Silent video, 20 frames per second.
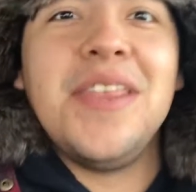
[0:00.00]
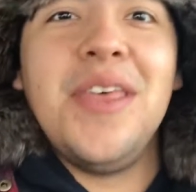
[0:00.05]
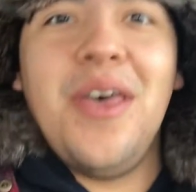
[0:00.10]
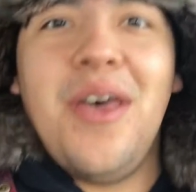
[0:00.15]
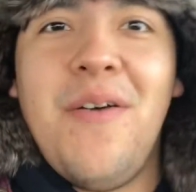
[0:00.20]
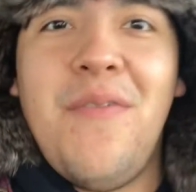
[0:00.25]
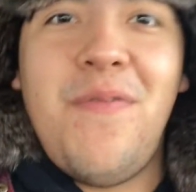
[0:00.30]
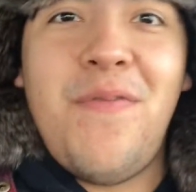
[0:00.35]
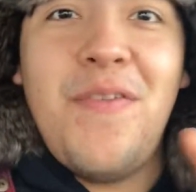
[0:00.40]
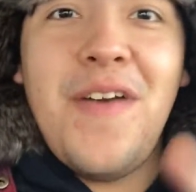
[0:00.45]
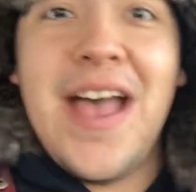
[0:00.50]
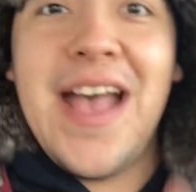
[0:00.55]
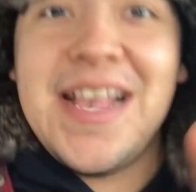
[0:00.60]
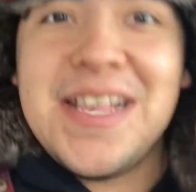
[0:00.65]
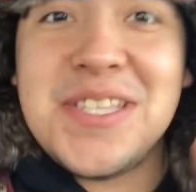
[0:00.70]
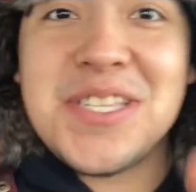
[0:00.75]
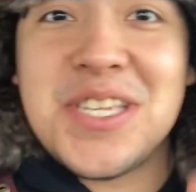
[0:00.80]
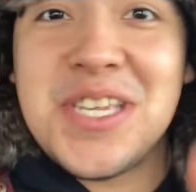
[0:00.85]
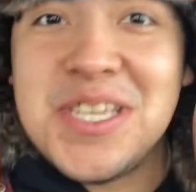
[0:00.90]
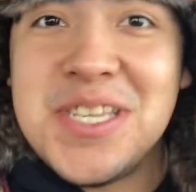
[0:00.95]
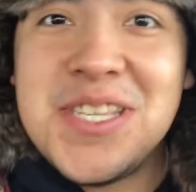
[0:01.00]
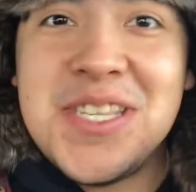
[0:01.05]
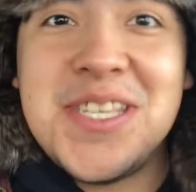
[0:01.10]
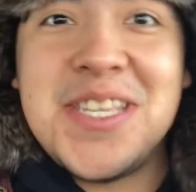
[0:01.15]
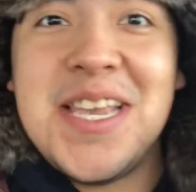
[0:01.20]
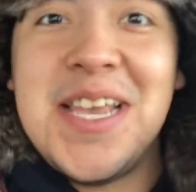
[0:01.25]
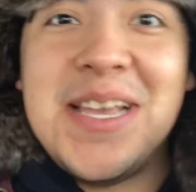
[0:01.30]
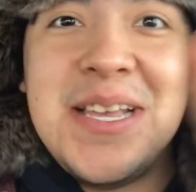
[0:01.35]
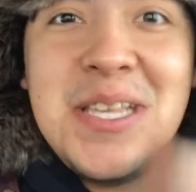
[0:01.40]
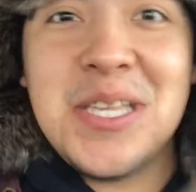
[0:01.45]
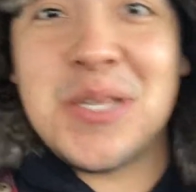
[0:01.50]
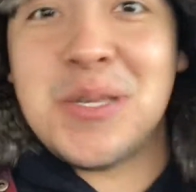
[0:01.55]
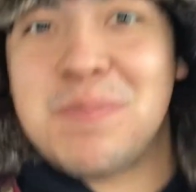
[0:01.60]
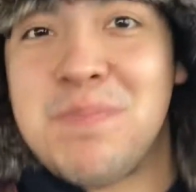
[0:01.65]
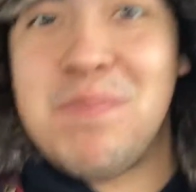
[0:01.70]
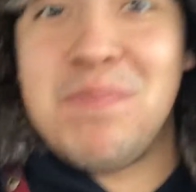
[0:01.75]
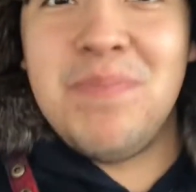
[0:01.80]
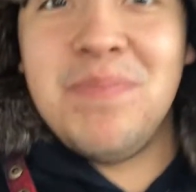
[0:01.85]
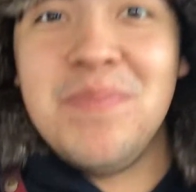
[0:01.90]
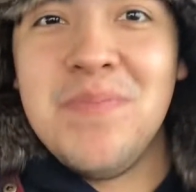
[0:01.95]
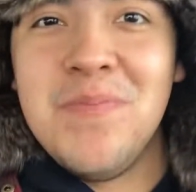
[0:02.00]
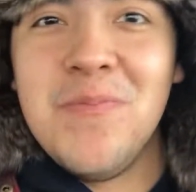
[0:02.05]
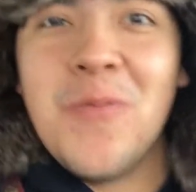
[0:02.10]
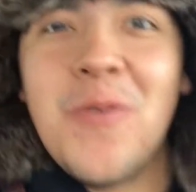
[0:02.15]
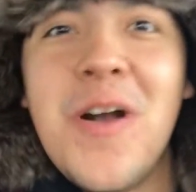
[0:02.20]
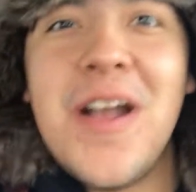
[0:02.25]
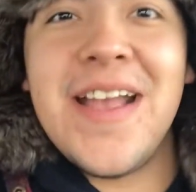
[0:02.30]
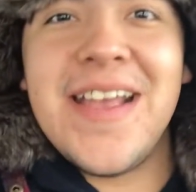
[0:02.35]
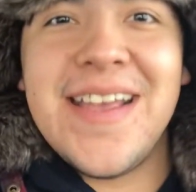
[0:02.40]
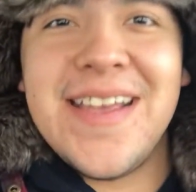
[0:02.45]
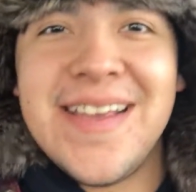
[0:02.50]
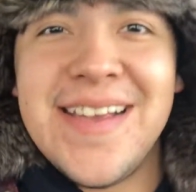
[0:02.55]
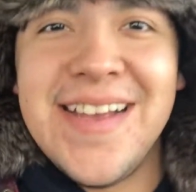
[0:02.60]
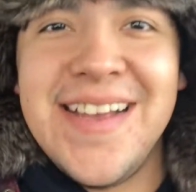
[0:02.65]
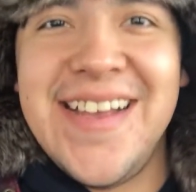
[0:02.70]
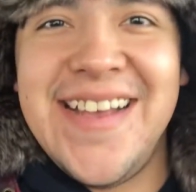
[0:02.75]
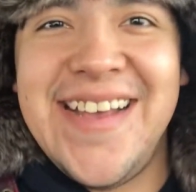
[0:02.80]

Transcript: the fast sales way.